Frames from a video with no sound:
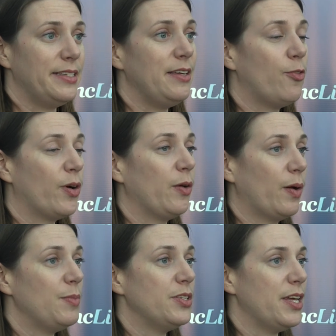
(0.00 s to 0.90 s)

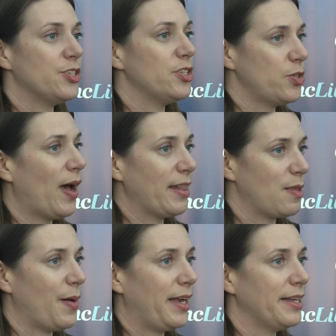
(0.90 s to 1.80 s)
C41 mutations mutations, so at
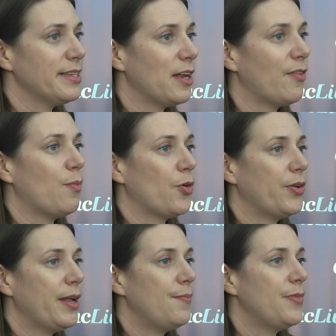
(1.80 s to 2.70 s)
the binding site of
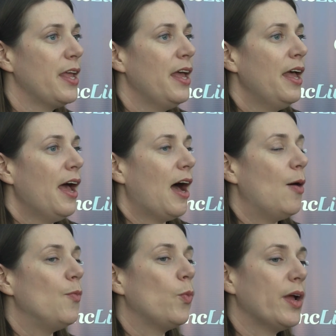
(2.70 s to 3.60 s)
ibrutinib.
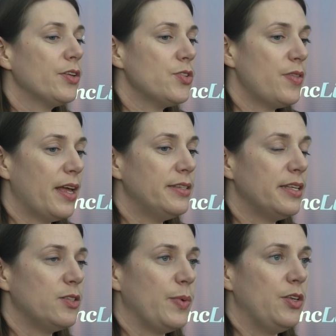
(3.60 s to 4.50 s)
Um, we also then,
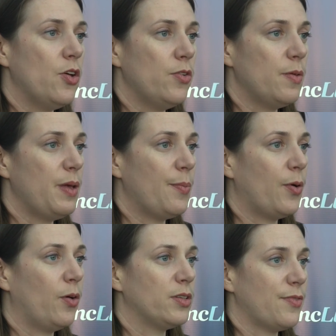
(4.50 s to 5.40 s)
since we know that
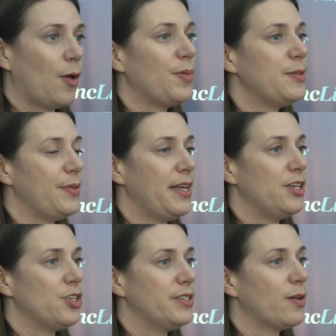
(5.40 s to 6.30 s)
people develop these
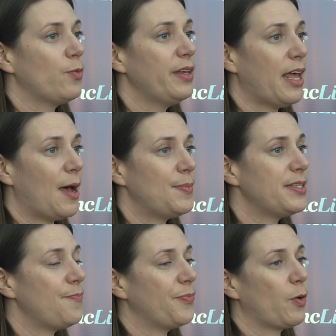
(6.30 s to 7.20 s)
mutations at relapse,
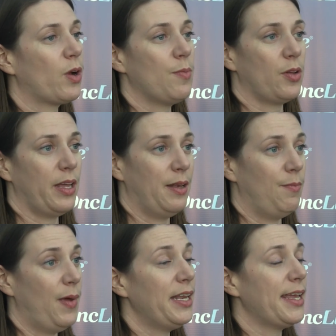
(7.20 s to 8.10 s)
we're able
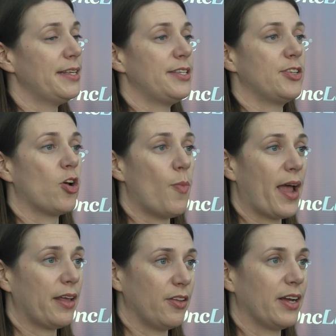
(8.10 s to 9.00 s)
in many cases to go
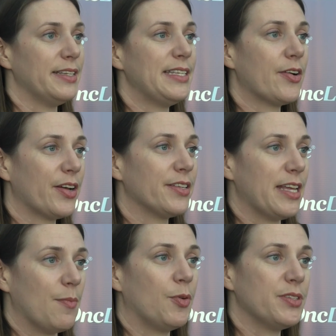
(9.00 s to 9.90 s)
back and look at serial
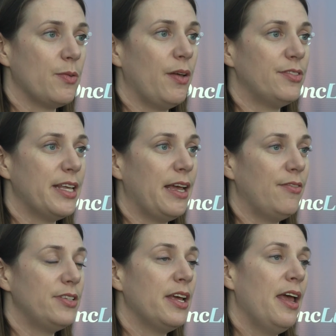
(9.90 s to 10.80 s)
samples that we've saved,